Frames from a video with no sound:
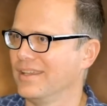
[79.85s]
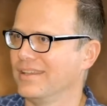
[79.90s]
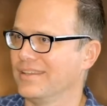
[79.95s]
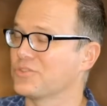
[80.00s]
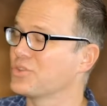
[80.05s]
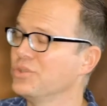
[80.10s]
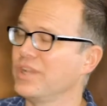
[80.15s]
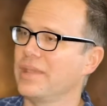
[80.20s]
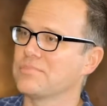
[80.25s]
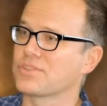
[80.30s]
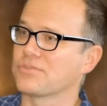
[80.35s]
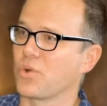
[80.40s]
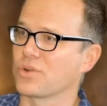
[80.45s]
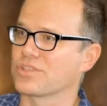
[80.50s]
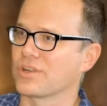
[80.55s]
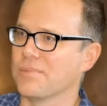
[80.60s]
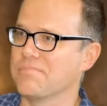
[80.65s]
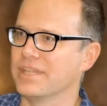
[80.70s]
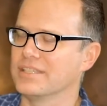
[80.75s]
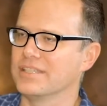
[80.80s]
Now, true names, of course,
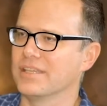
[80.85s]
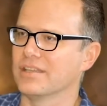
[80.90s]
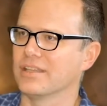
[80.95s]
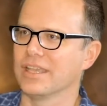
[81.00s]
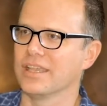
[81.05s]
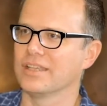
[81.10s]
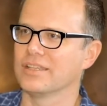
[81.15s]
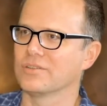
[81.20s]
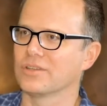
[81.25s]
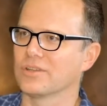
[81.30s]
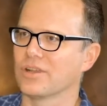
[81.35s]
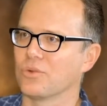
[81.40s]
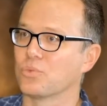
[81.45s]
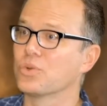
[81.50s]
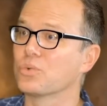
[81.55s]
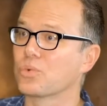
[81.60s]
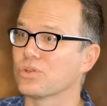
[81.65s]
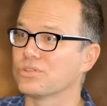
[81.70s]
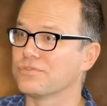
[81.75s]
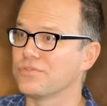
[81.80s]
are a big deal in
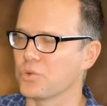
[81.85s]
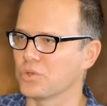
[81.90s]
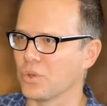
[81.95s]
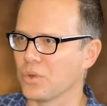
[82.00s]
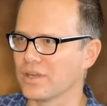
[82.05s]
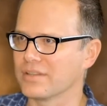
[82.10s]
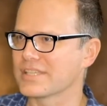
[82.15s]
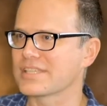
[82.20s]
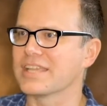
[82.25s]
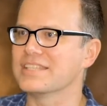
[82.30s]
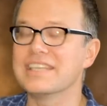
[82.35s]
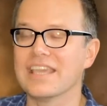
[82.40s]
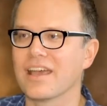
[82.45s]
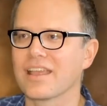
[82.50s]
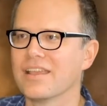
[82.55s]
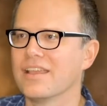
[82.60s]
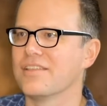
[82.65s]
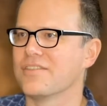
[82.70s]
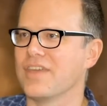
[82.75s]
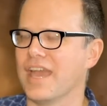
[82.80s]
real-world folklore. This idea
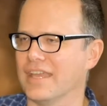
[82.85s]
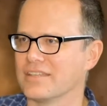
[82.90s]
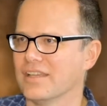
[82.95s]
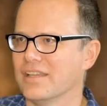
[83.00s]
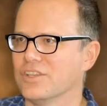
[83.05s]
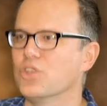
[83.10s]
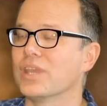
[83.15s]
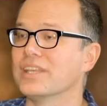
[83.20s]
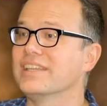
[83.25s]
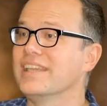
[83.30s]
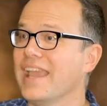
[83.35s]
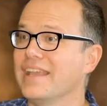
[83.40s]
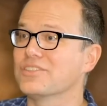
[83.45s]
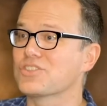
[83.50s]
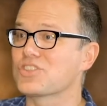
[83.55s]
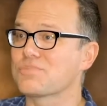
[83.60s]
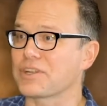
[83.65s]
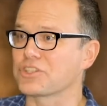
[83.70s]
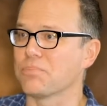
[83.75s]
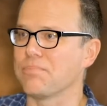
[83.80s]
that you can gain
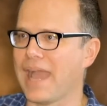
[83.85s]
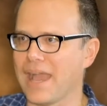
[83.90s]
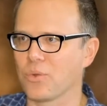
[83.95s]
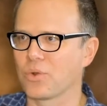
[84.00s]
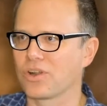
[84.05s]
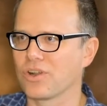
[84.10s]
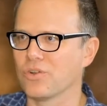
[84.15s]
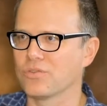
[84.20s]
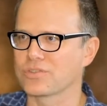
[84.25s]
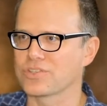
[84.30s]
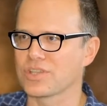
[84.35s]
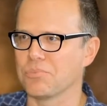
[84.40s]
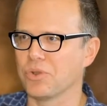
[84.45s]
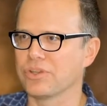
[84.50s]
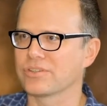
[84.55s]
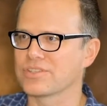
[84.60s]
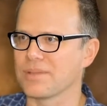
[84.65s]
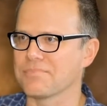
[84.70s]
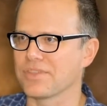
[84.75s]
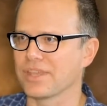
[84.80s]
special power over someone
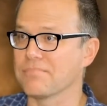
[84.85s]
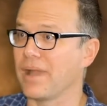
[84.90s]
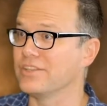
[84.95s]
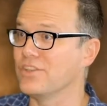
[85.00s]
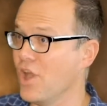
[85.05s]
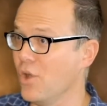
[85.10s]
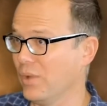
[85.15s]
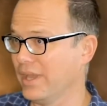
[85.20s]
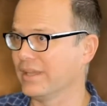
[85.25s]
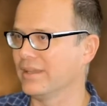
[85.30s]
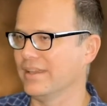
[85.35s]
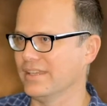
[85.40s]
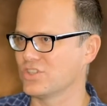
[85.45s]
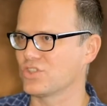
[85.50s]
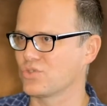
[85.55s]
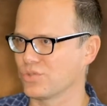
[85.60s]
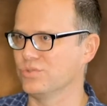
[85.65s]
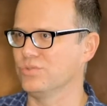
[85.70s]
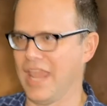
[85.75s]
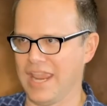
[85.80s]
or something by knowing its
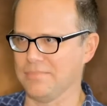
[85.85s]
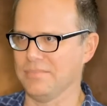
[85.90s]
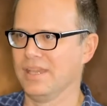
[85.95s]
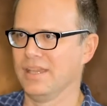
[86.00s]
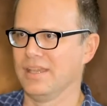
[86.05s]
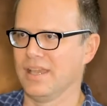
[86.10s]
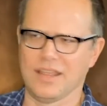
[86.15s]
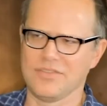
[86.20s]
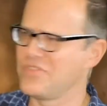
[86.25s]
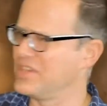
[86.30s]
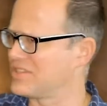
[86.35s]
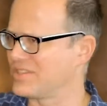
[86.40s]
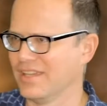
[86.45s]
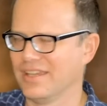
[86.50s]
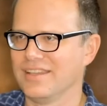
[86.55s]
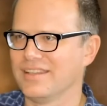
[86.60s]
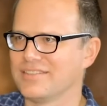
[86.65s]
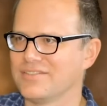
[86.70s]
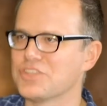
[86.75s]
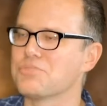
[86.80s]
true name. This
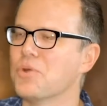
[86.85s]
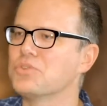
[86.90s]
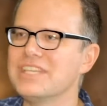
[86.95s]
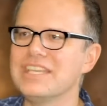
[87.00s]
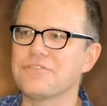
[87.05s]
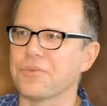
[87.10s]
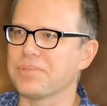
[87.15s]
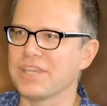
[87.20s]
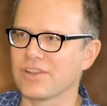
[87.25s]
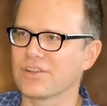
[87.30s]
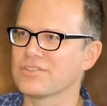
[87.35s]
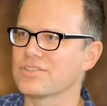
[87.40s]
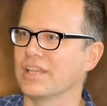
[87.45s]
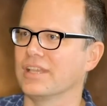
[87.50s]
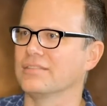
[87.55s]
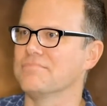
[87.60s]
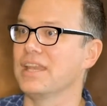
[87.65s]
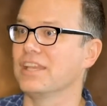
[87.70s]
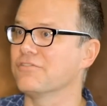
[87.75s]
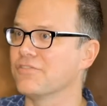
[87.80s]
motif appears
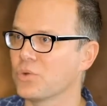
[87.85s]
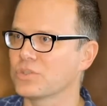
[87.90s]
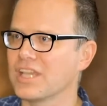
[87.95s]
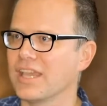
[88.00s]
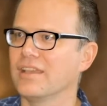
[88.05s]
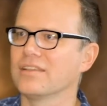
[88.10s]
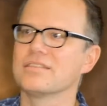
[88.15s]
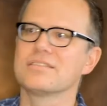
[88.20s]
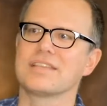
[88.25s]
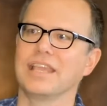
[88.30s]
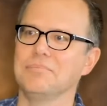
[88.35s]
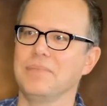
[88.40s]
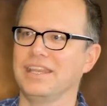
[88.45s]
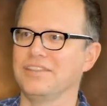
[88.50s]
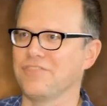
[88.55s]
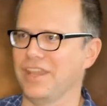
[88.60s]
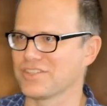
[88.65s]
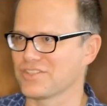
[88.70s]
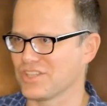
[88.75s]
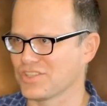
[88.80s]
in many folktales, in many
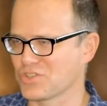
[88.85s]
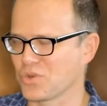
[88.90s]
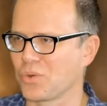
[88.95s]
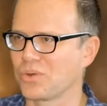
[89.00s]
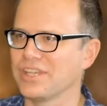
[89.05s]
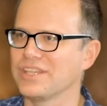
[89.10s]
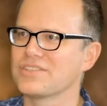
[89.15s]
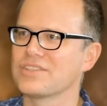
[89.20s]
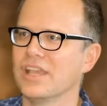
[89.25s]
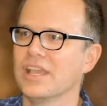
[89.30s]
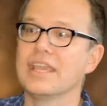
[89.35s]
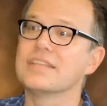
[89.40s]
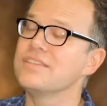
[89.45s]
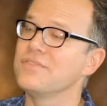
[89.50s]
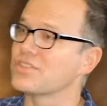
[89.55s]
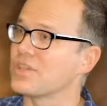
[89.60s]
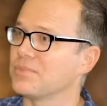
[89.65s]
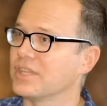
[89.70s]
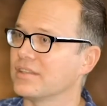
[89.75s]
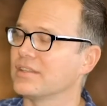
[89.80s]
fantasy stories. It's even
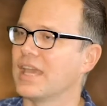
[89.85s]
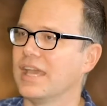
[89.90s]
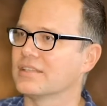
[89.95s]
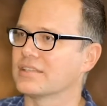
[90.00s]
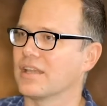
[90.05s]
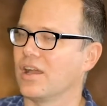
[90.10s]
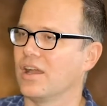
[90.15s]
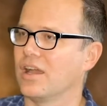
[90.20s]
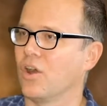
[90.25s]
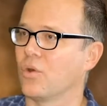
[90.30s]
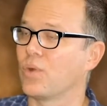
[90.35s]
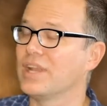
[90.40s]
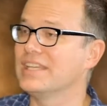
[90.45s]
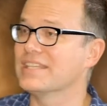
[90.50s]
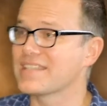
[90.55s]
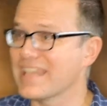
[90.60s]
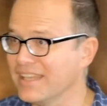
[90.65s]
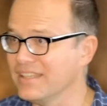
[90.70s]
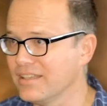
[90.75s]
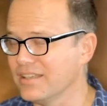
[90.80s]
something that already is
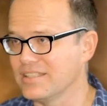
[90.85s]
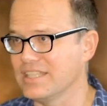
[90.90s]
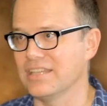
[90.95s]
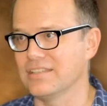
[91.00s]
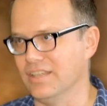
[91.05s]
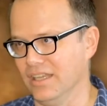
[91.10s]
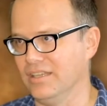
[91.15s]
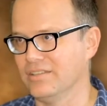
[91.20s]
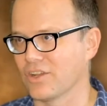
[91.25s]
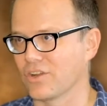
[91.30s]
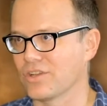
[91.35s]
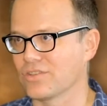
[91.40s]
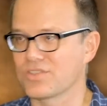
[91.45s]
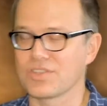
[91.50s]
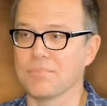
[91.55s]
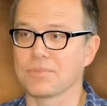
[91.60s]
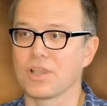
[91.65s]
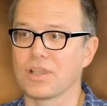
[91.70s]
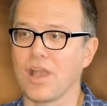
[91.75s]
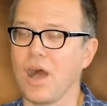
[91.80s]
in D&D. There is
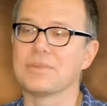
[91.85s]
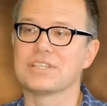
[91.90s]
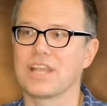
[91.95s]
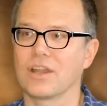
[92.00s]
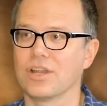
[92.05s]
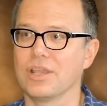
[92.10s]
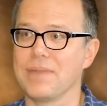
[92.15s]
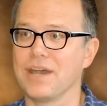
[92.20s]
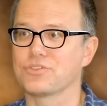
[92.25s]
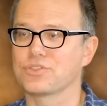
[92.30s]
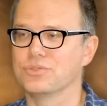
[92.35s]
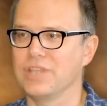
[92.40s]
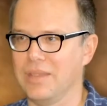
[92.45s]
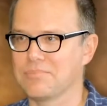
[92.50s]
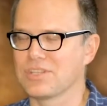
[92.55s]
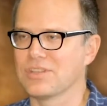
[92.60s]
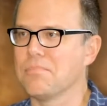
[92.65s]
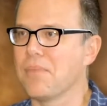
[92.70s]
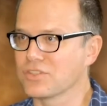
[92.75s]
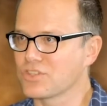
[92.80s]
some commentary about true names
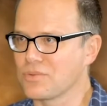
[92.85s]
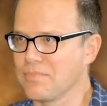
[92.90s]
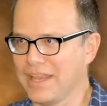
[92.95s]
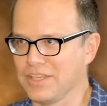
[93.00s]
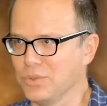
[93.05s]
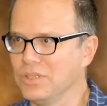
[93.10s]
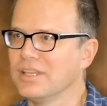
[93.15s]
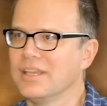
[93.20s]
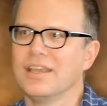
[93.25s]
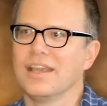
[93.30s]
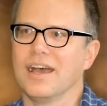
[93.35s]
in the Monster Manual.